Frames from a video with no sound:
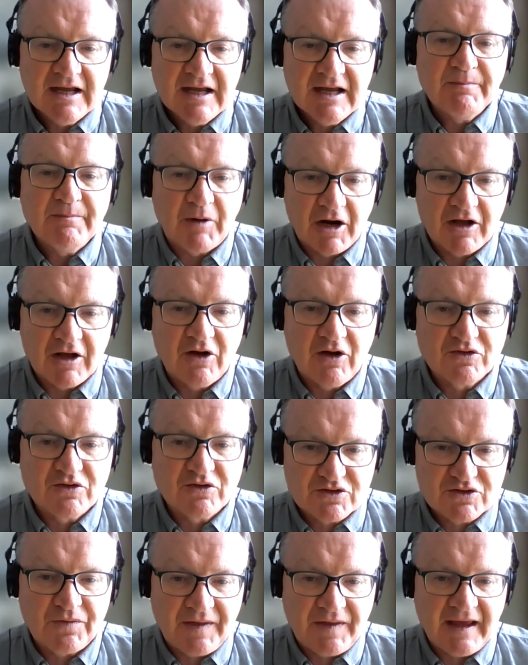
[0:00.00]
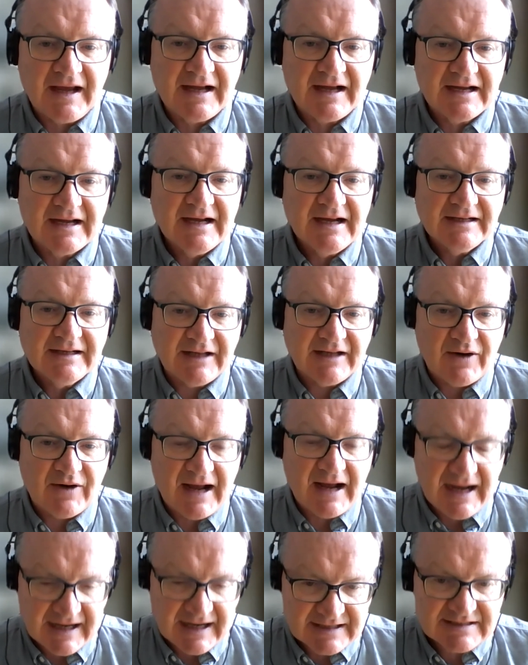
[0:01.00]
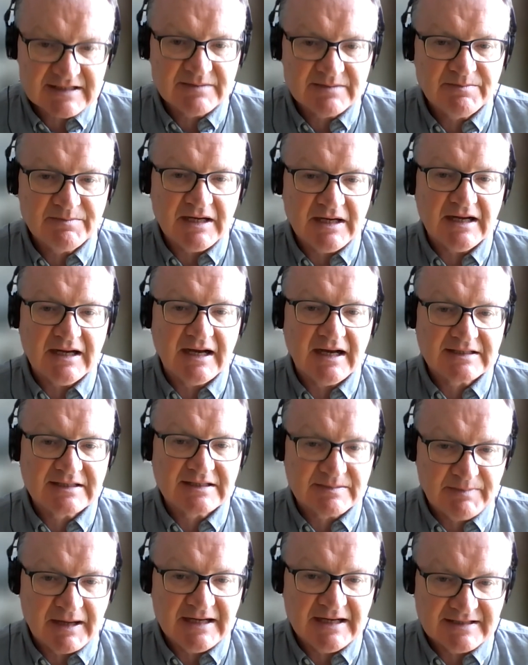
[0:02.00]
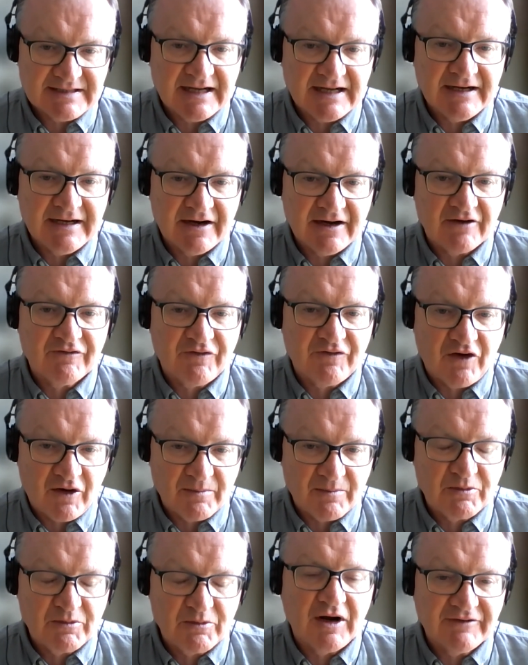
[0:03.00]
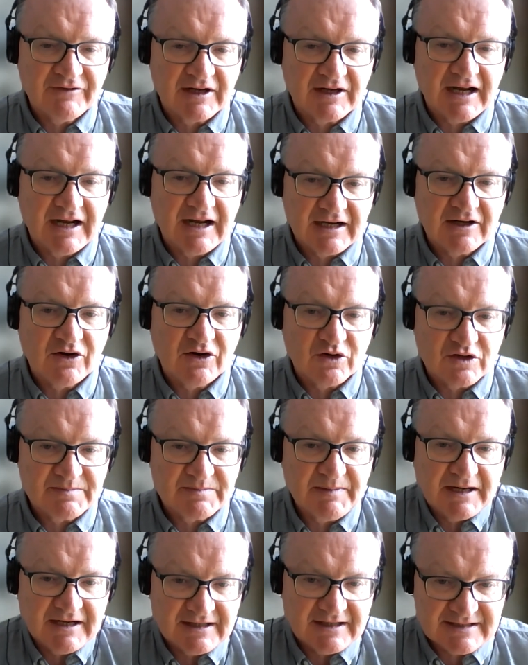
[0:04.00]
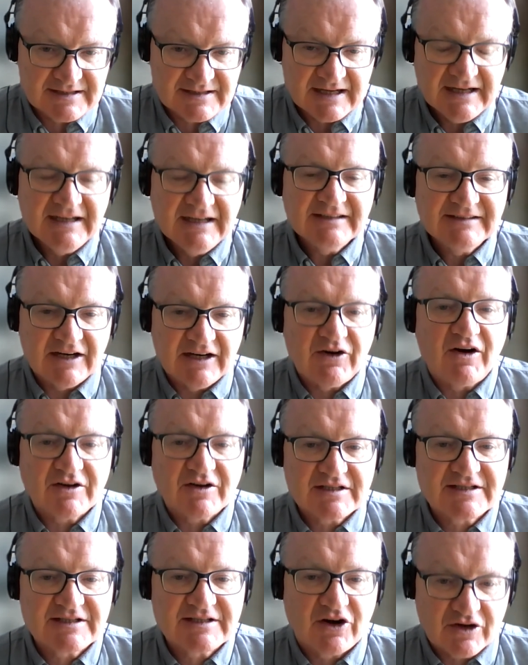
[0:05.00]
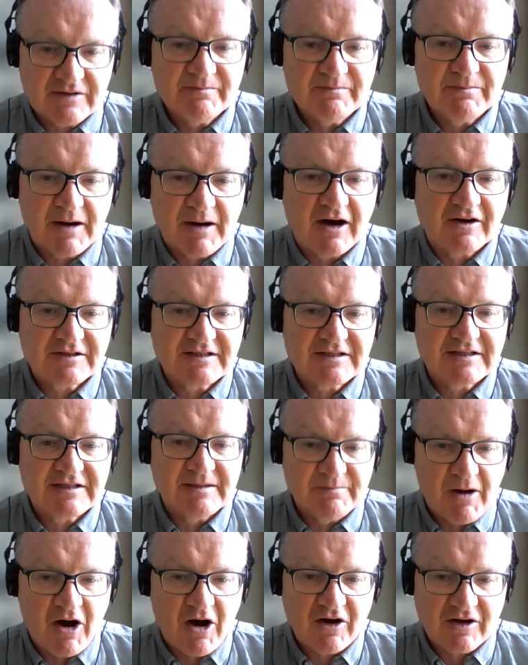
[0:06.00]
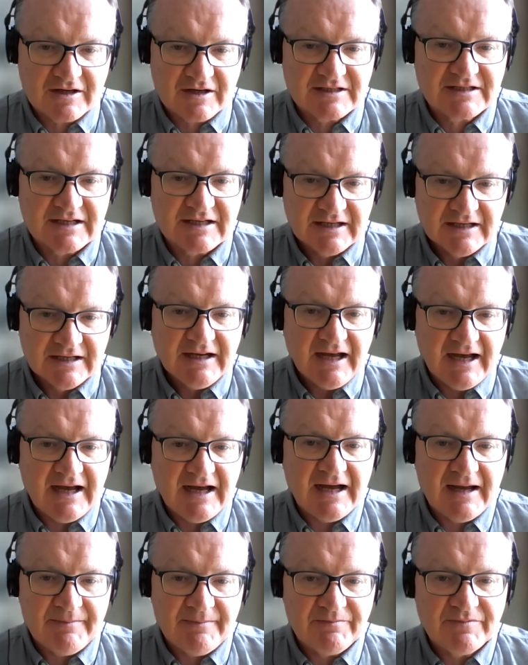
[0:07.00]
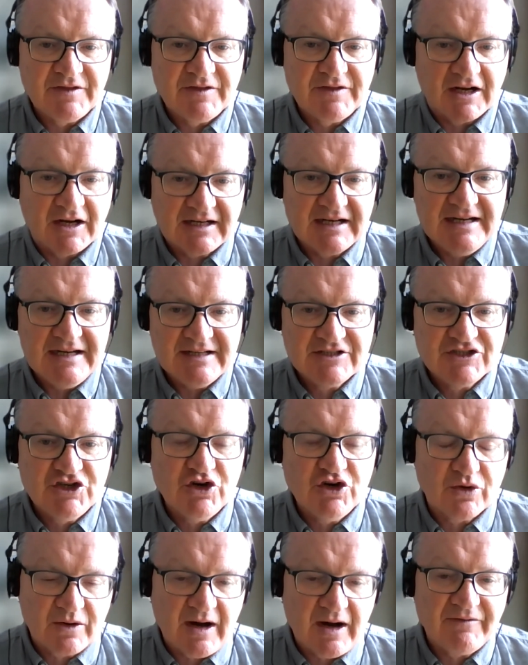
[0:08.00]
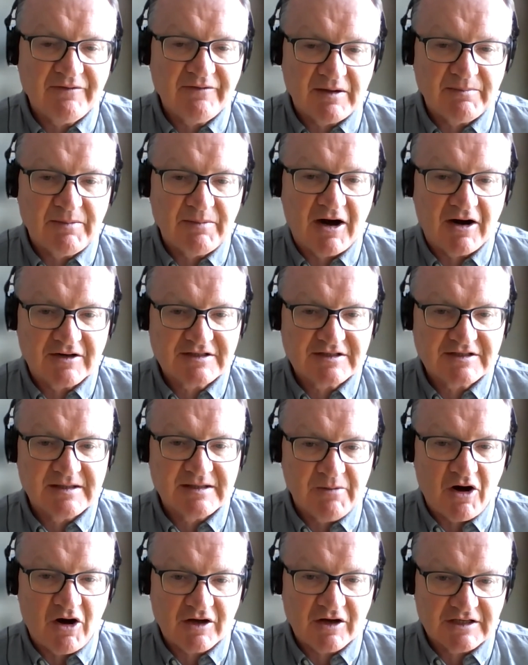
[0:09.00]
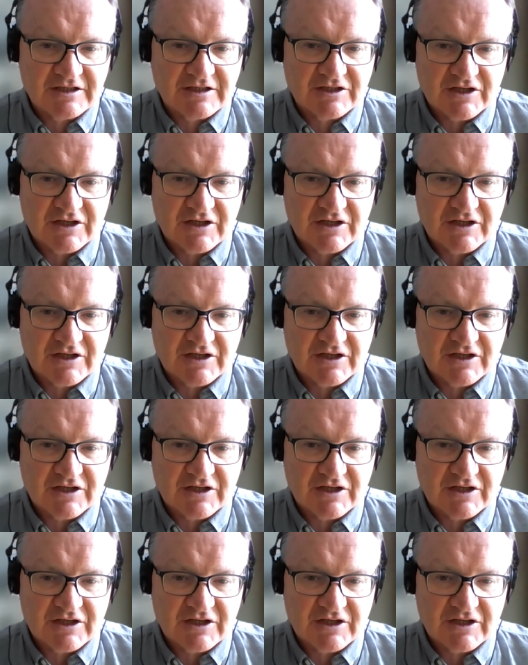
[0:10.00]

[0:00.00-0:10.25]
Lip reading: But I also think there has to be a space in there for private landlords, because there are certain parts of the market, not least geographic parts of the market,